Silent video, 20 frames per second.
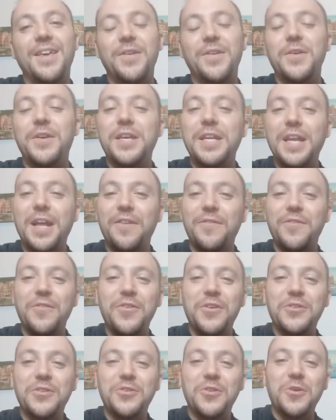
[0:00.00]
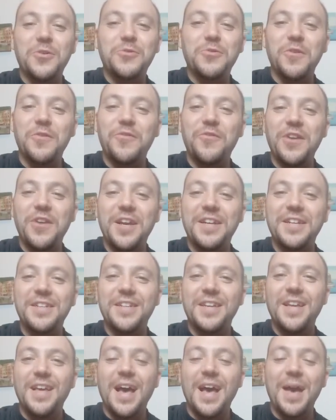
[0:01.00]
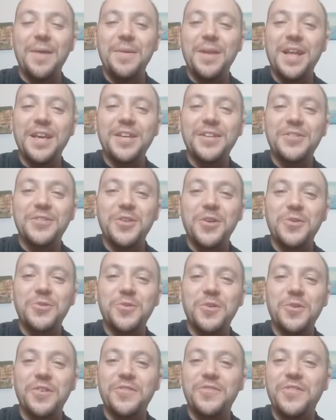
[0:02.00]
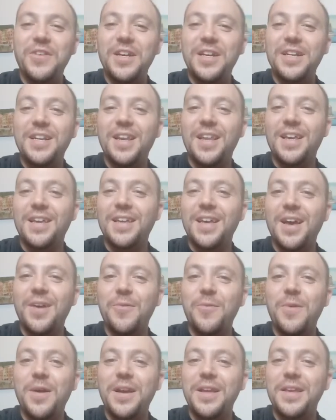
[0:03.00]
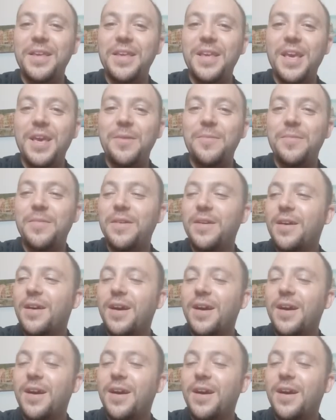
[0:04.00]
You can talk to a friend. I mean, I can talk to a friend like at 1 a.m.